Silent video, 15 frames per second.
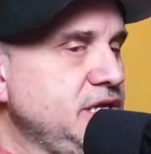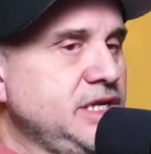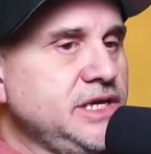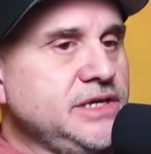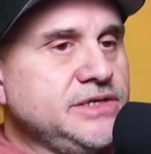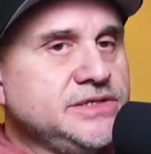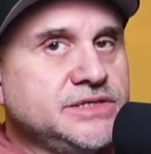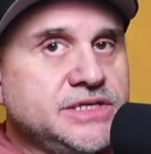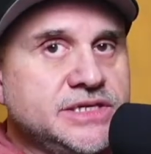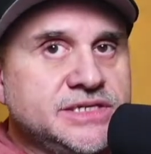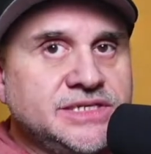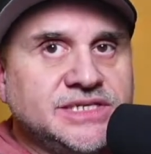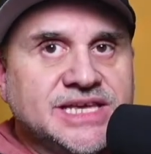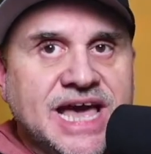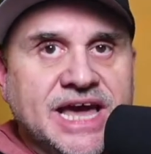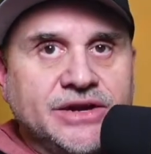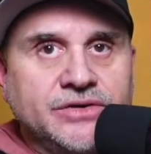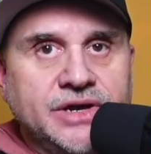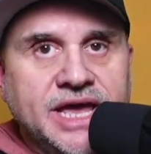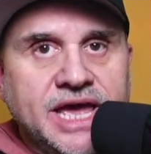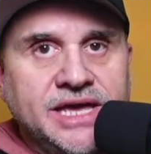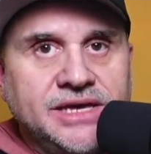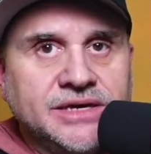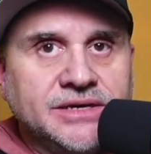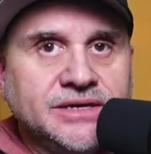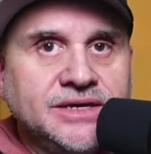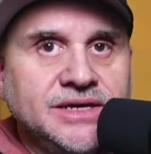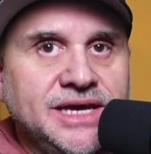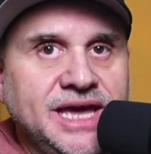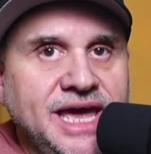it is this Saturday,
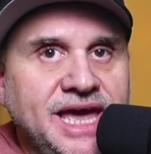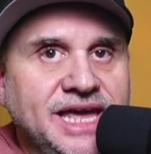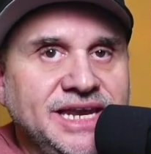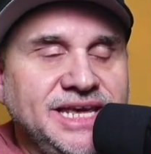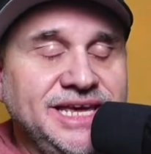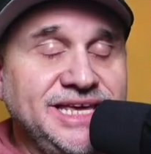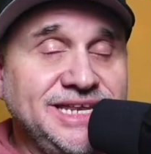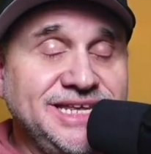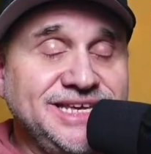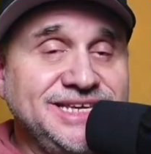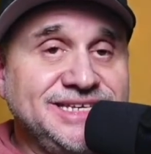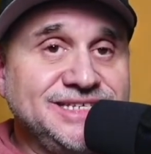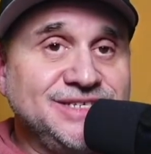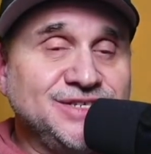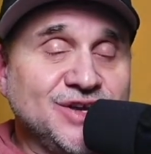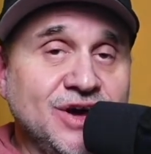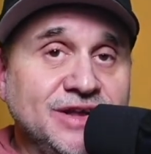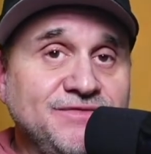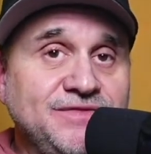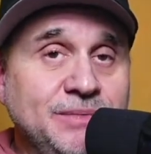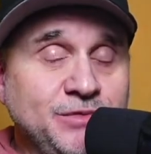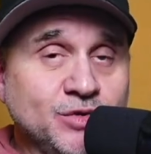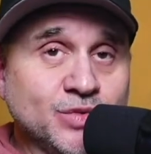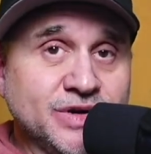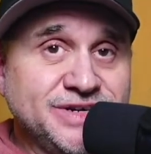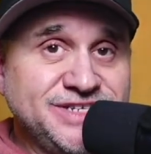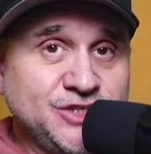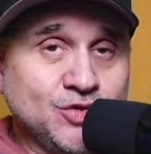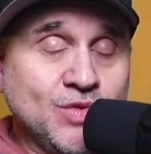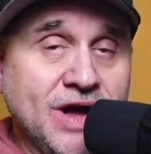and it is on
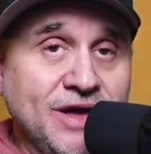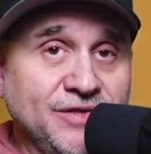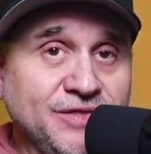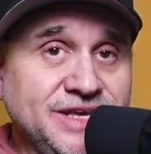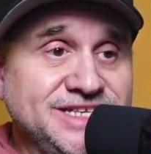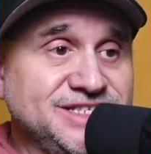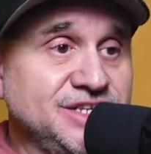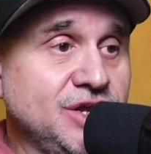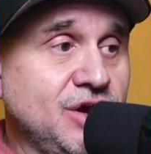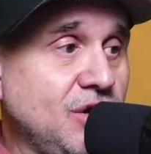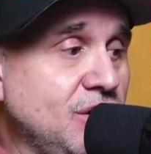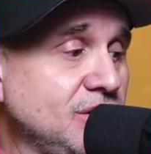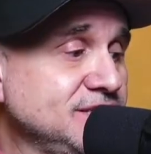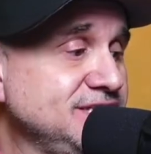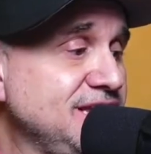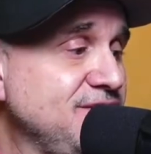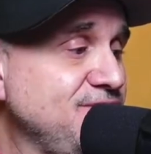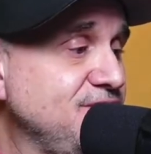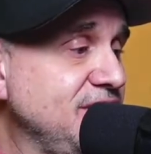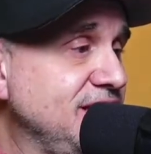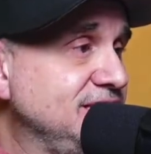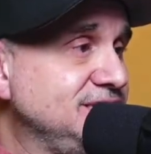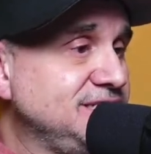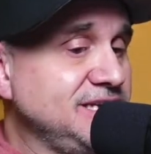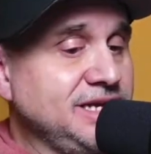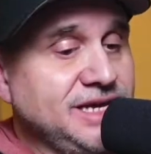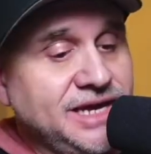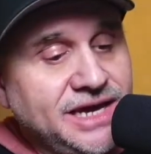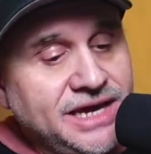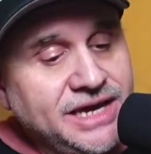February 12th. It's an all-day event,
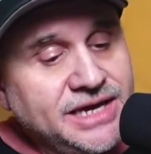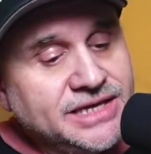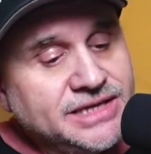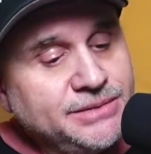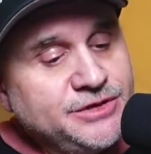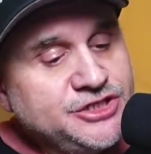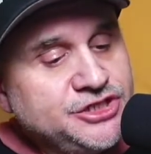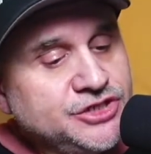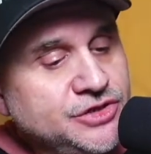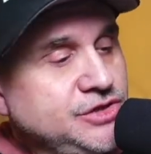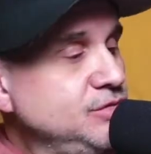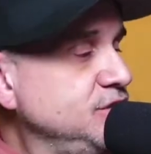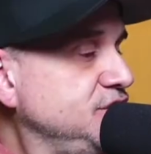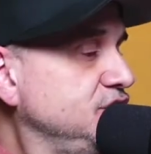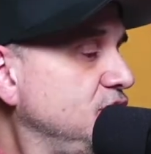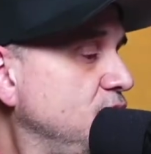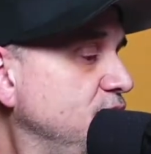and let me show you what's